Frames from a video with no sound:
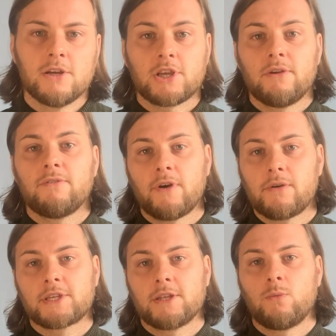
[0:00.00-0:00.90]
So
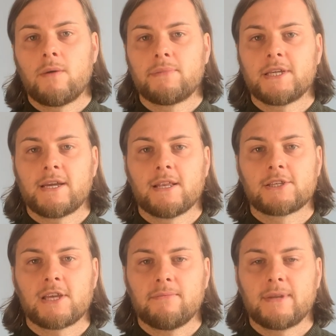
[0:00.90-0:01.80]
focusing on one particular
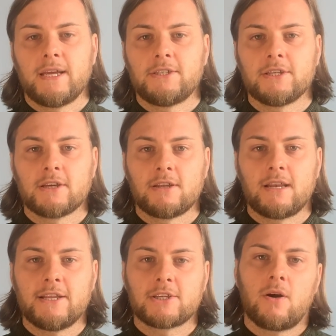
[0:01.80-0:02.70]
sub niche is going to
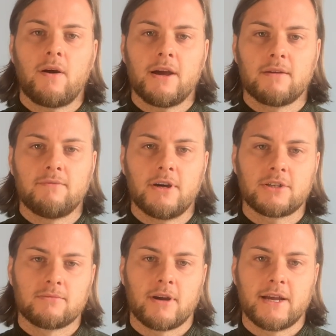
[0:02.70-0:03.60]
lead to higher
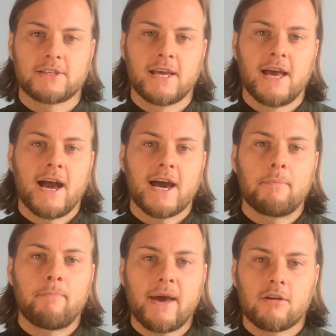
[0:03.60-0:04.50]
conversion rates and a
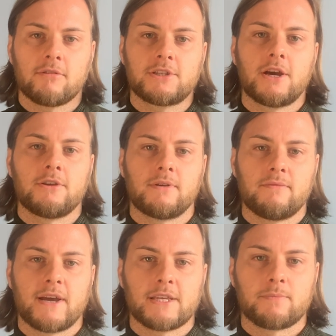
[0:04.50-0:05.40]
better return on
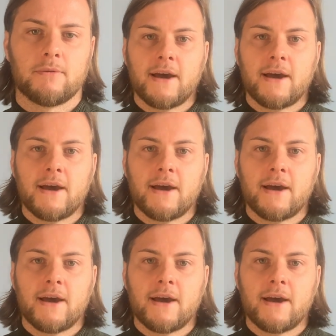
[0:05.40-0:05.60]
investment.